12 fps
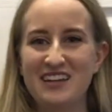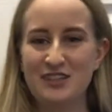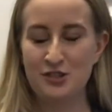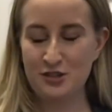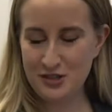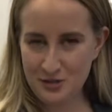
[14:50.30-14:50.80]

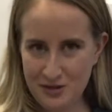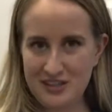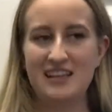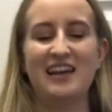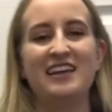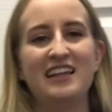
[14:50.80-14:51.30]

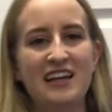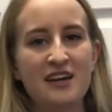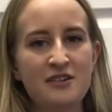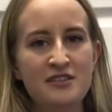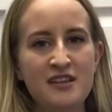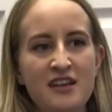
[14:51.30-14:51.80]
Christostomos
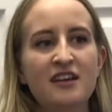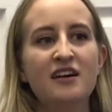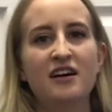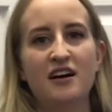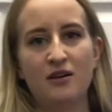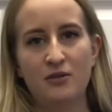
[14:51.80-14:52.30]
Akileos,
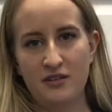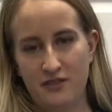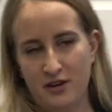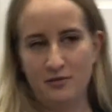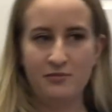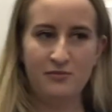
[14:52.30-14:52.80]
one of
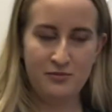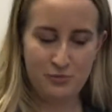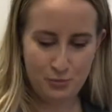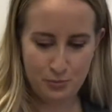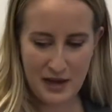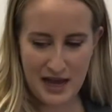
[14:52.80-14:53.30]
our
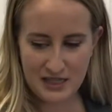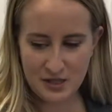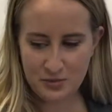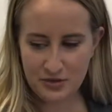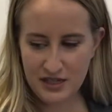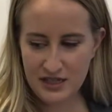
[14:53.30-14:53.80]

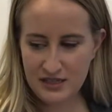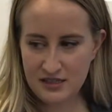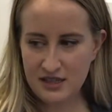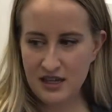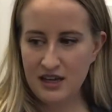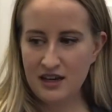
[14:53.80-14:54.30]
past
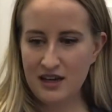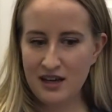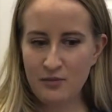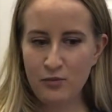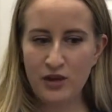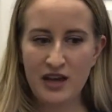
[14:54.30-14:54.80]
priests,
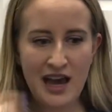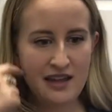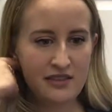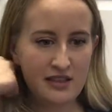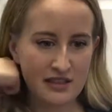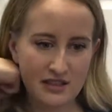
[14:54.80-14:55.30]
we
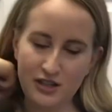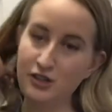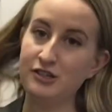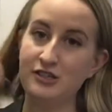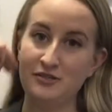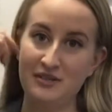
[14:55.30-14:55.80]
had the
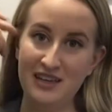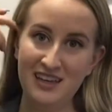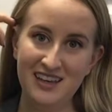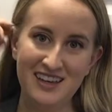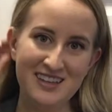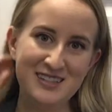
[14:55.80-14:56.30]
nursery.
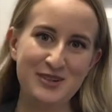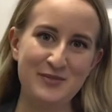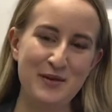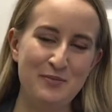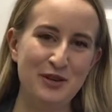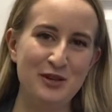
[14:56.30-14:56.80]
So so
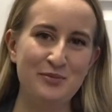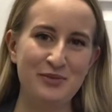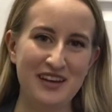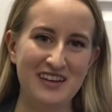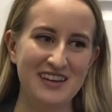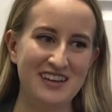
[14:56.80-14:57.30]
people could
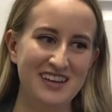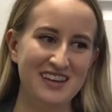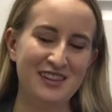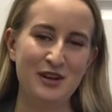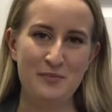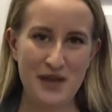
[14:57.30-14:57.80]
bring
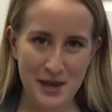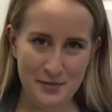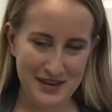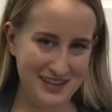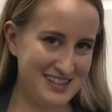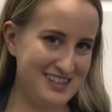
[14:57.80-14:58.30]
their
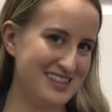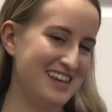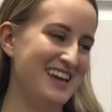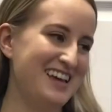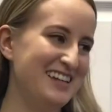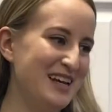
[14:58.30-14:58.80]
babies,
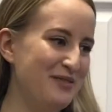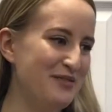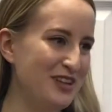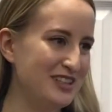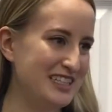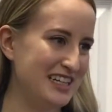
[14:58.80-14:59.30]
and I
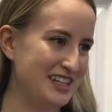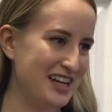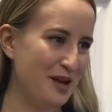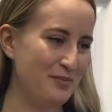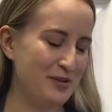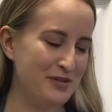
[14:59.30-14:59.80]
volunteered
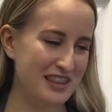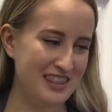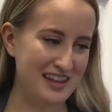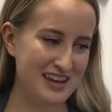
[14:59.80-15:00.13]
helping with